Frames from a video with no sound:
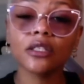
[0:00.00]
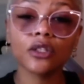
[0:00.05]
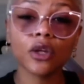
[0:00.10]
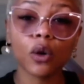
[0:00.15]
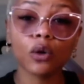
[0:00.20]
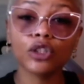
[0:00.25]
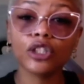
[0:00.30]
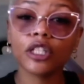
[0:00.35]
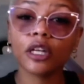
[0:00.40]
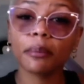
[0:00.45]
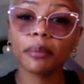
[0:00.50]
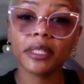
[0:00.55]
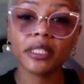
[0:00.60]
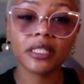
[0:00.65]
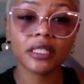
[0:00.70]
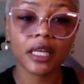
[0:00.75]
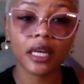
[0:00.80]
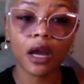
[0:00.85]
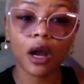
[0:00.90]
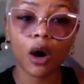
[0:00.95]
Zoe should have
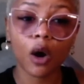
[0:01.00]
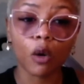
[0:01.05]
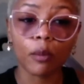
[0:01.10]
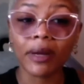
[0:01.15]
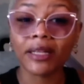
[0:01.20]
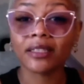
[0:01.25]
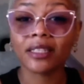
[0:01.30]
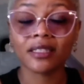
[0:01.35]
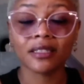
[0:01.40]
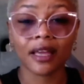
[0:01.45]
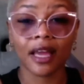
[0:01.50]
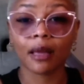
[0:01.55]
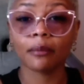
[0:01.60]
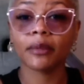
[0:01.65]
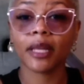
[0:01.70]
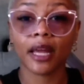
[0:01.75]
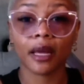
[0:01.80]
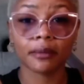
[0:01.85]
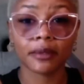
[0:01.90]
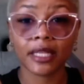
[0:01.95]
been sent home at the same
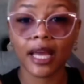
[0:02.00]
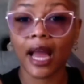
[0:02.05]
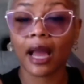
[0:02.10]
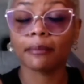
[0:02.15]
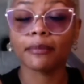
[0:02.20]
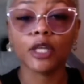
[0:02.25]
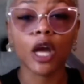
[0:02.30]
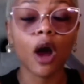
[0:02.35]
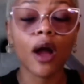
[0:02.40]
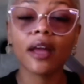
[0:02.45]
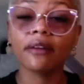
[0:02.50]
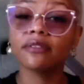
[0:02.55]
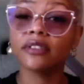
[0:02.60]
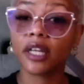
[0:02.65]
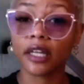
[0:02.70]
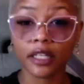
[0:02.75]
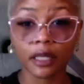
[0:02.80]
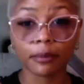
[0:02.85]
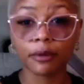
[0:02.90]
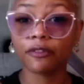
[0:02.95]
damn time. Y'all have
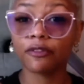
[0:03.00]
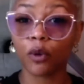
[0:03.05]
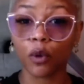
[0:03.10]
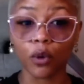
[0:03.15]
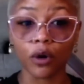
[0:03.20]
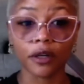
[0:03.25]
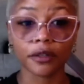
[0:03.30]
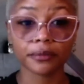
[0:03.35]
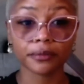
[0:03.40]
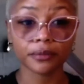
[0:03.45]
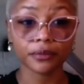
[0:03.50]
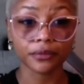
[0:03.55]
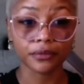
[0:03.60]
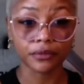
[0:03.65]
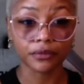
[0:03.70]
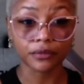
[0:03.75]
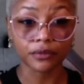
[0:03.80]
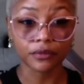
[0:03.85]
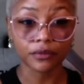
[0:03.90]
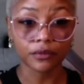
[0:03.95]
done it before,
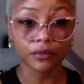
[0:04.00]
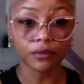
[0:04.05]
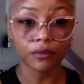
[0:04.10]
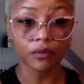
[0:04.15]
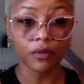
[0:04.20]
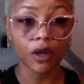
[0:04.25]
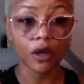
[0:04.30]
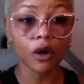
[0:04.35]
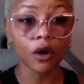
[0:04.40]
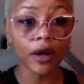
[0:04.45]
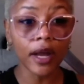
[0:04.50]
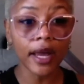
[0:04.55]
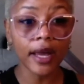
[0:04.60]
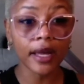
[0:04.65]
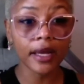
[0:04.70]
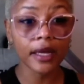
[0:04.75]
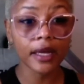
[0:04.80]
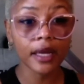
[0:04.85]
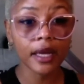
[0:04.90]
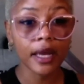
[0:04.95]

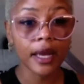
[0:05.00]
okay?